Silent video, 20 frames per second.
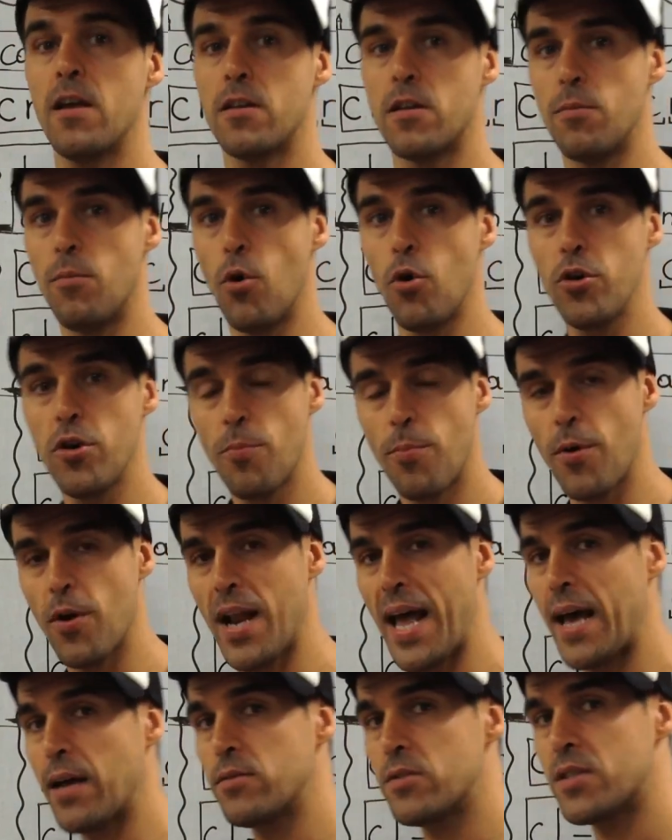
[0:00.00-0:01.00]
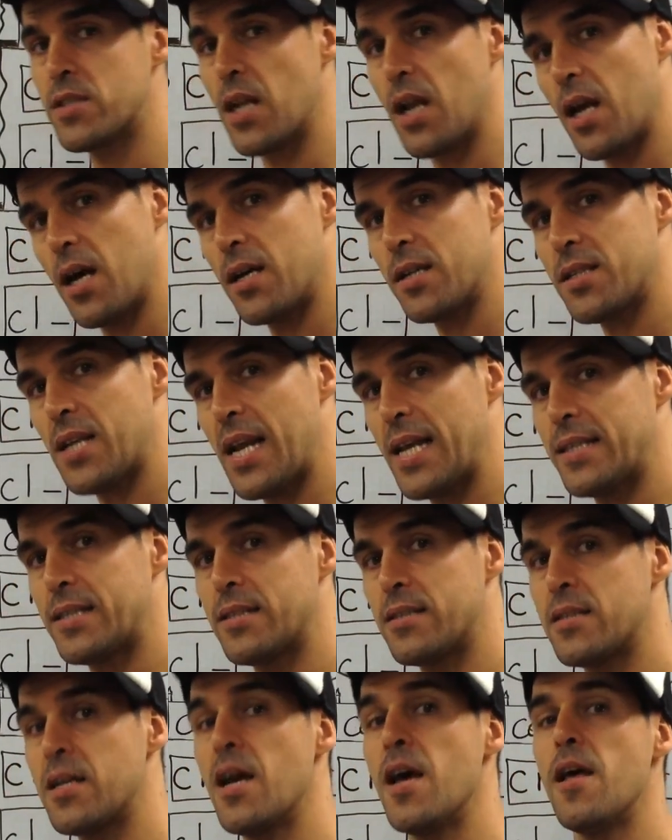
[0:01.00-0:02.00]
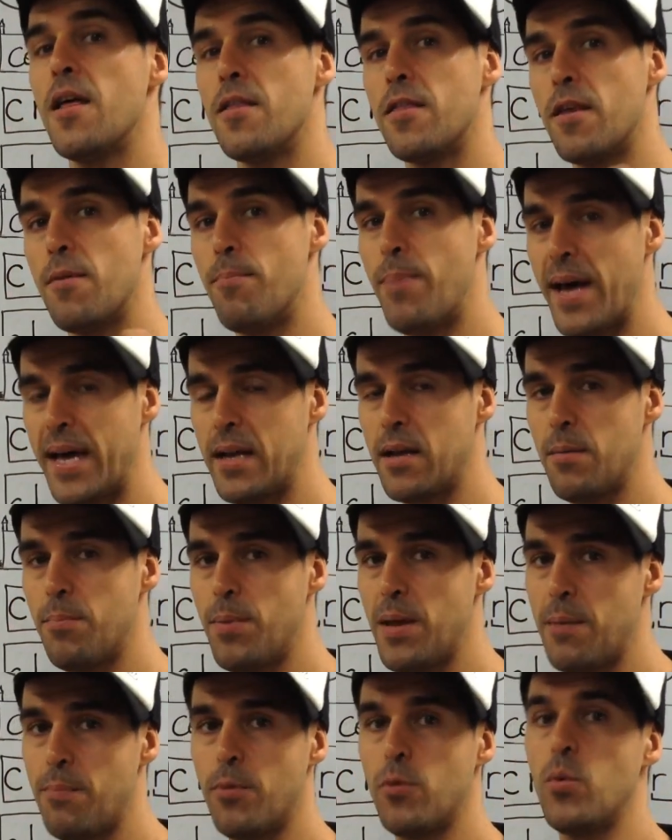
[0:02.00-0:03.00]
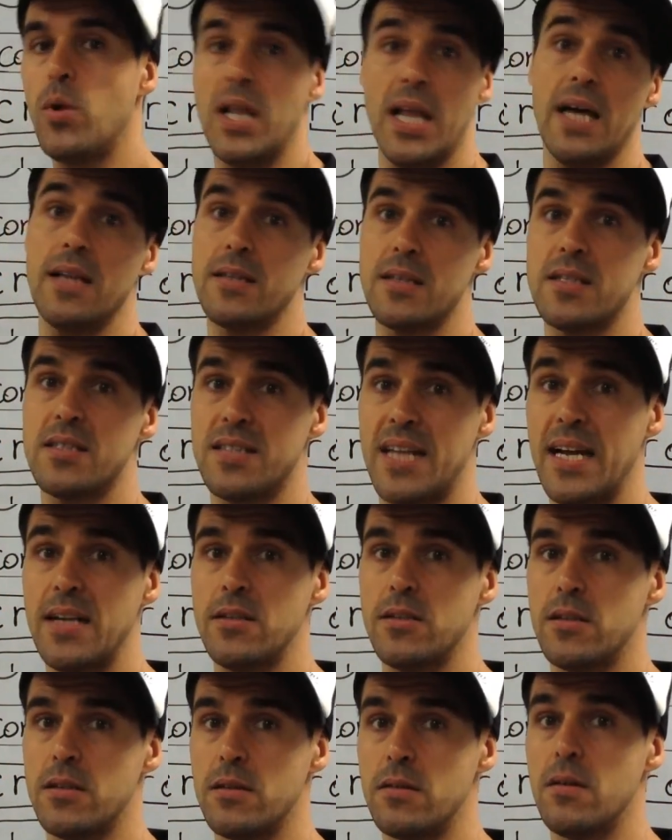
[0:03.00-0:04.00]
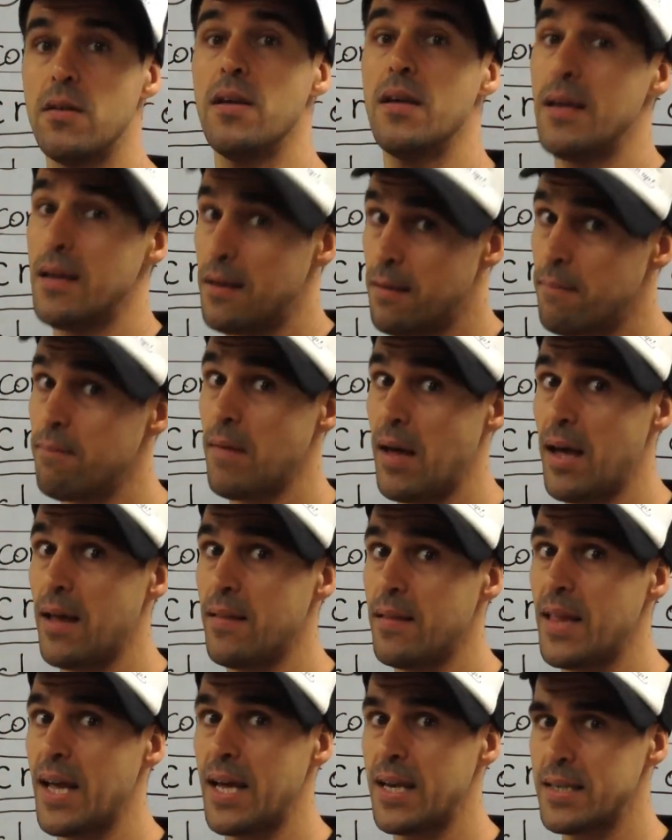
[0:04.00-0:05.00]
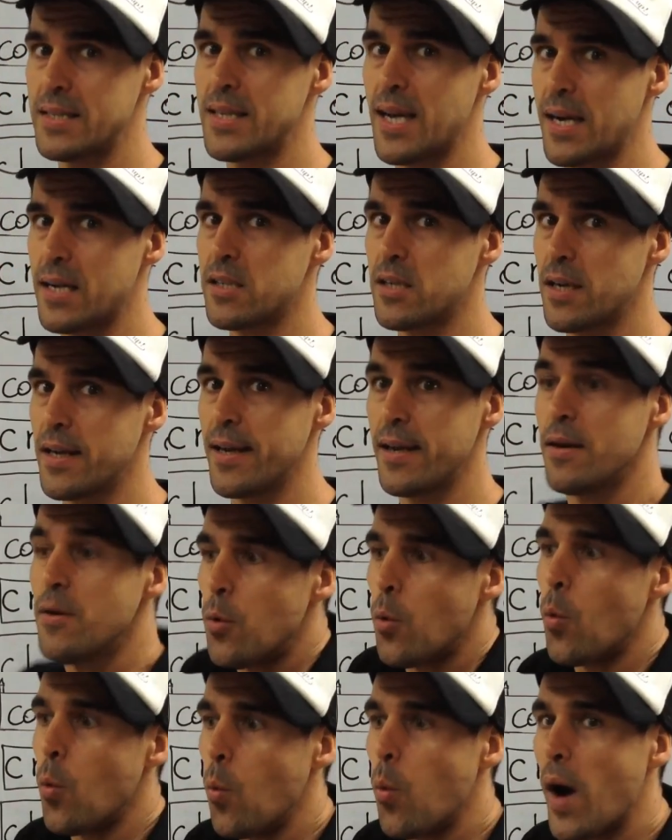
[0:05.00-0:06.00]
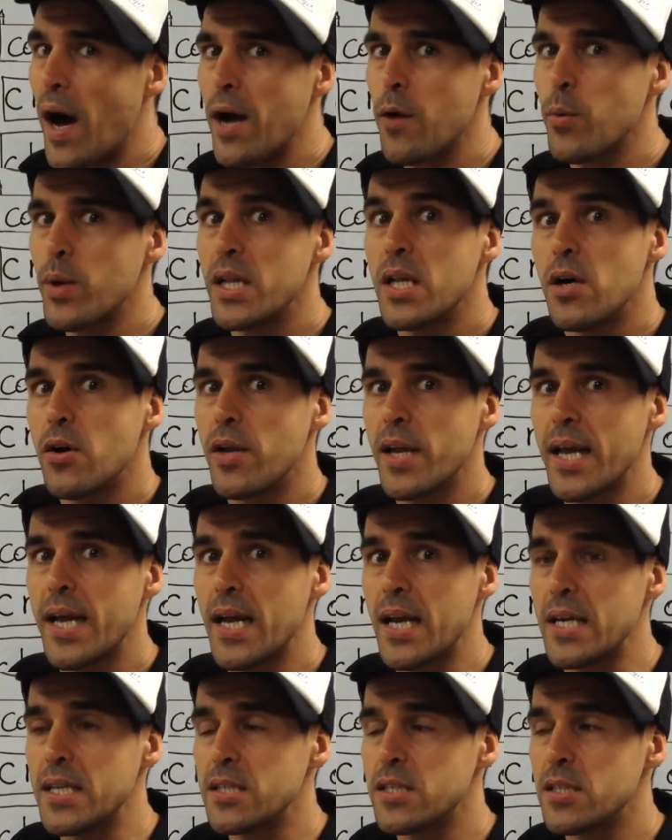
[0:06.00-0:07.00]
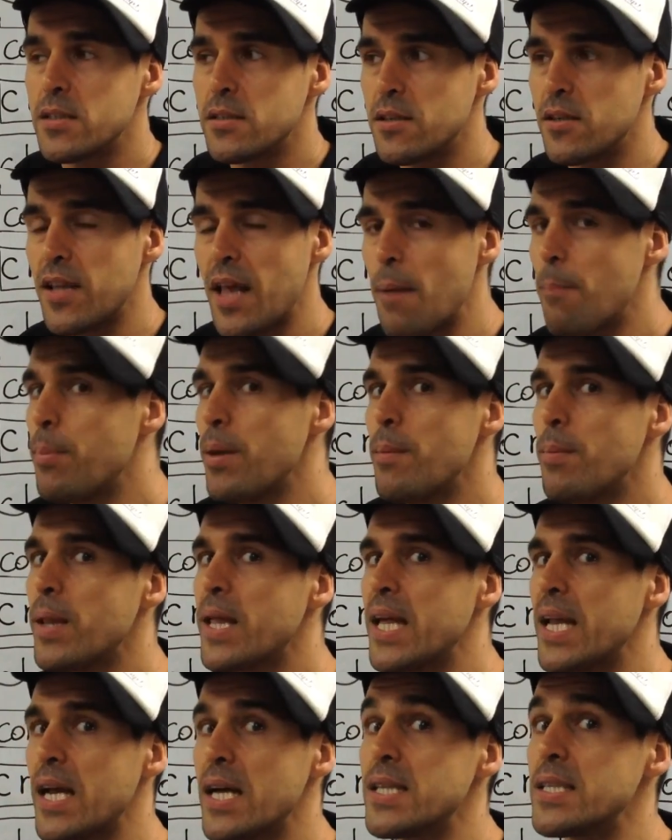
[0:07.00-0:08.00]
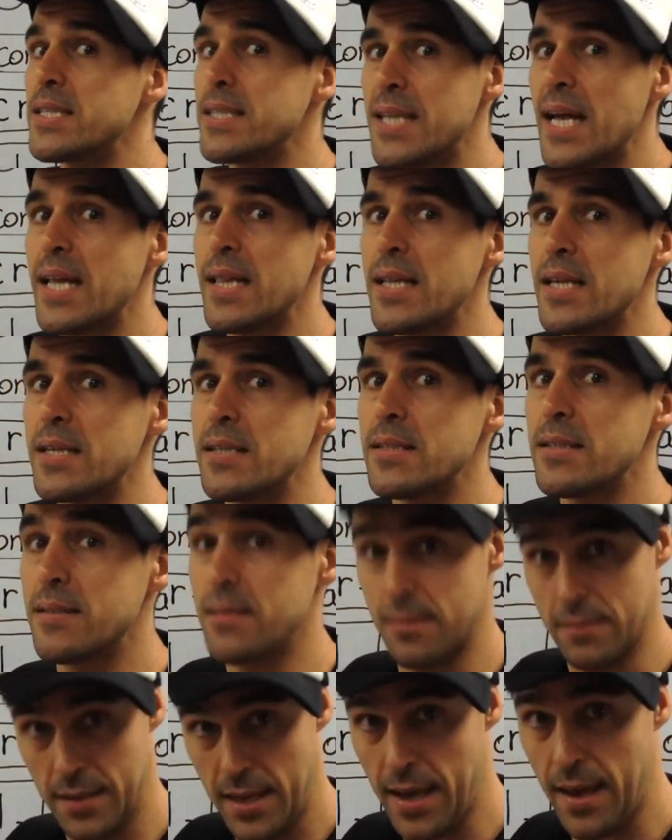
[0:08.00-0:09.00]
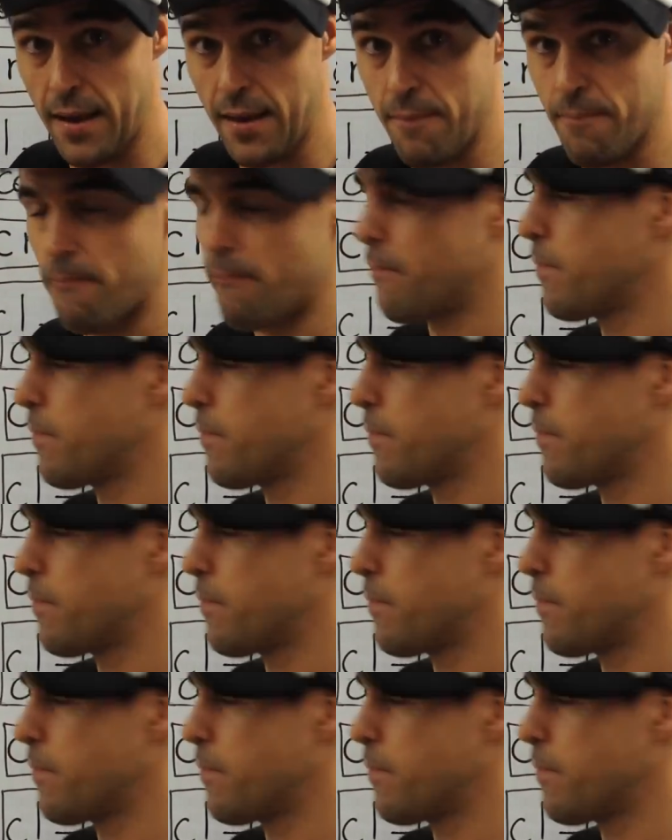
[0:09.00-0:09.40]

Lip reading: The more you pronounce the last letters, the better people will understand you. And that is actually why we learn English, so that people can understand us. Yeah?